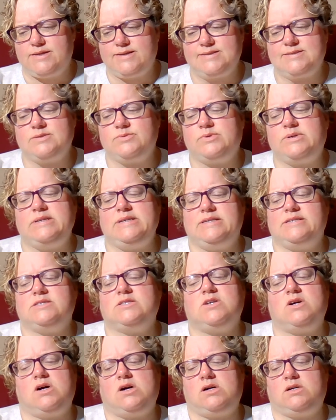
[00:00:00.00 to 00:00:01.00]
This one
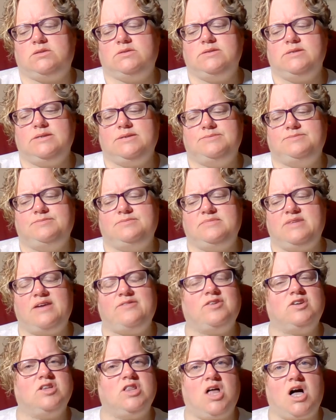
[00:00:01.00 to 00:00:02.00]
is called
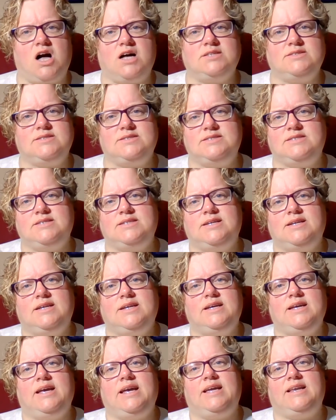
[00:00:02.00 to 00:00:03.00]
Never Lost,
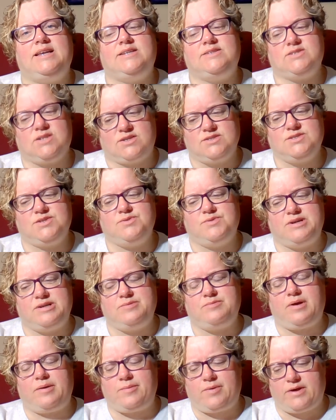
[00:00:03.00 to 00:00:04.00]
and it's also
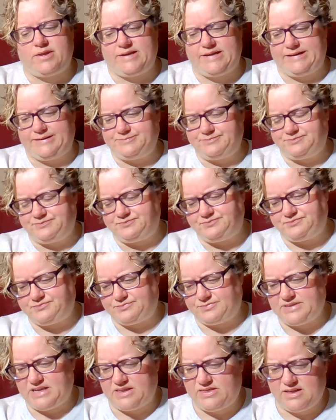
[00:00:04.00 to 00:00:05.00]
written by Bonnie.
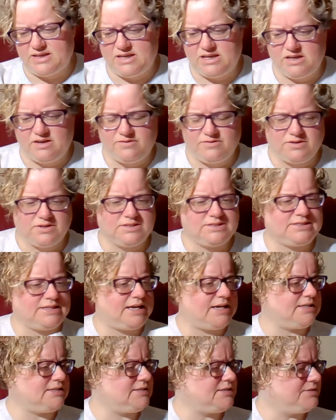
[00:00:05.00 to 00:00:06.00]
And the key verse
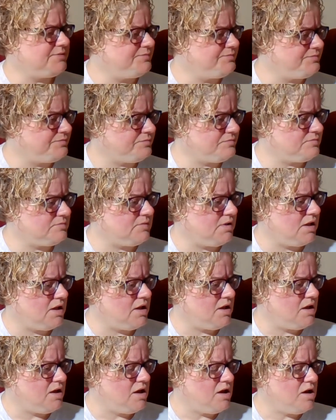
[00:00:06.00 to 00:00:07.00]
says,
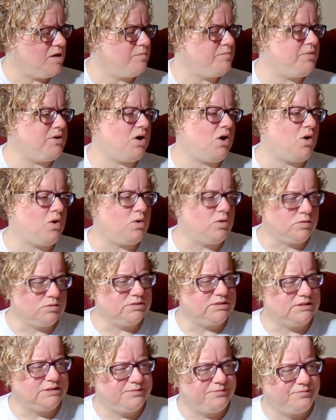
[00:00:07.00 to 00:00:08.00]

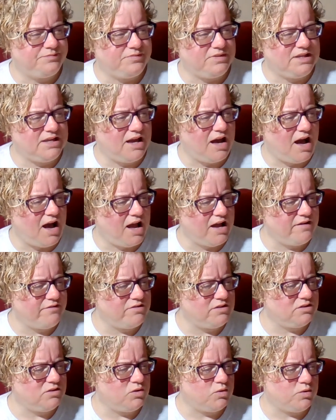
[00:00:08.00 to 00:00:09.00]
Behold, the eye
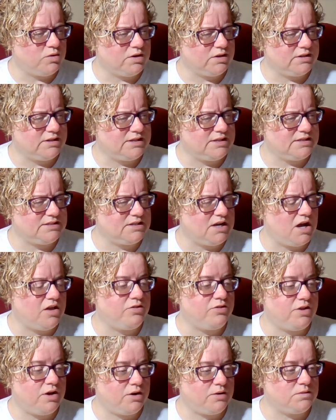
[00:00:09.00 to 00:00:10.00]
of the Lord is
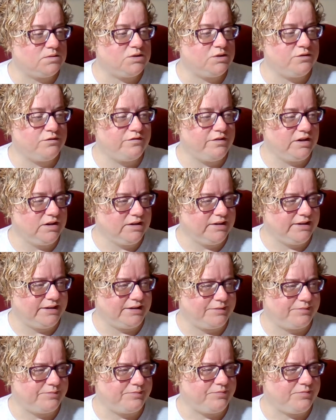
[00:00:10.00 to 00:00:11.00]
on those who fear
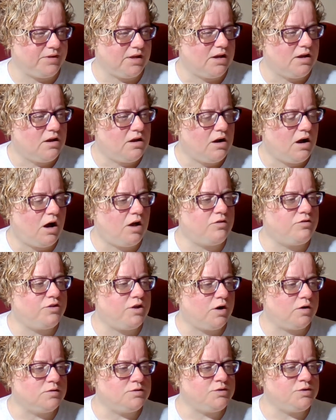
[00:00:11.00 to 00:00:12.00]
him, on
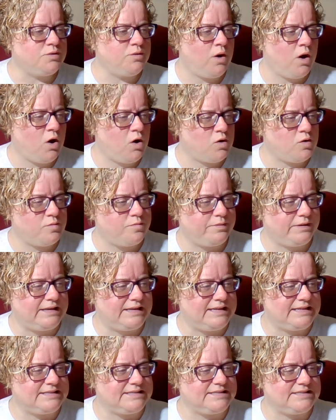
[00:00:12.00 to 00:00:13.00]
those who hope
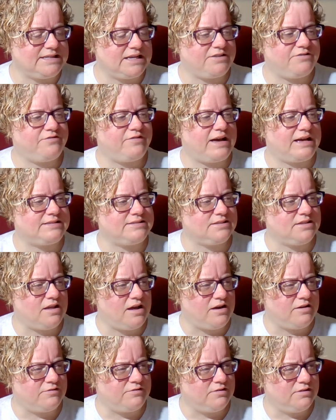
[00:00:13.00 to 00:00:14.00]
in his steadfast
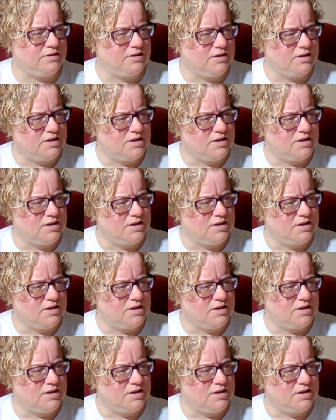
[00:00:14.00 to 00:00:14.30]
love.